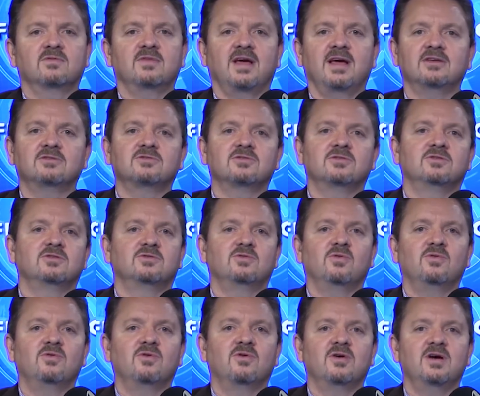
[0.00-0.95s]
answered the
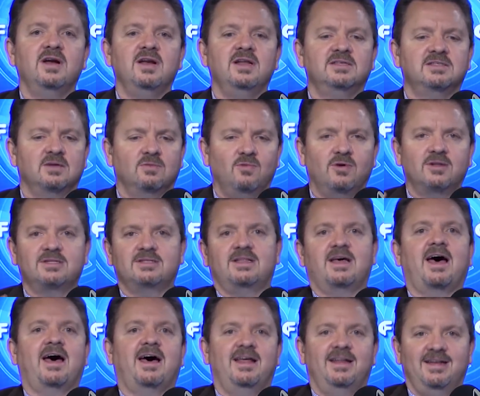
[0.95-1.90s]
door and he said, What's
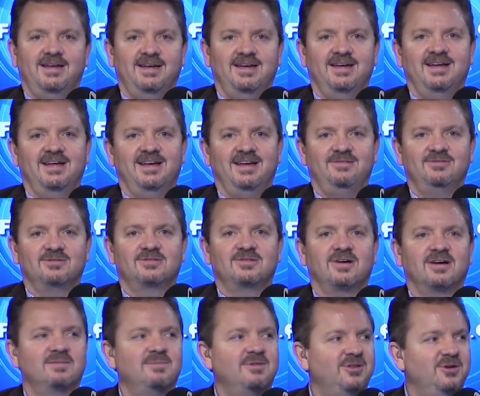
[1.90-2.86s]
that? And he was
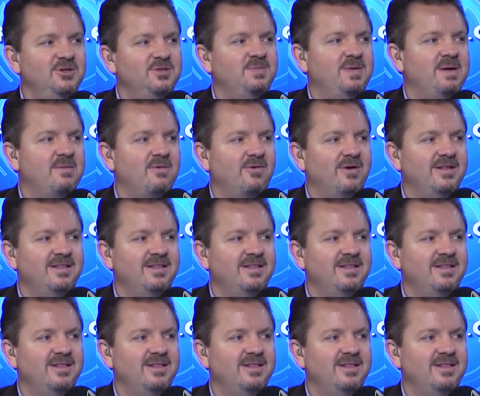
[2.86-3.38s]
talking about the newspaper right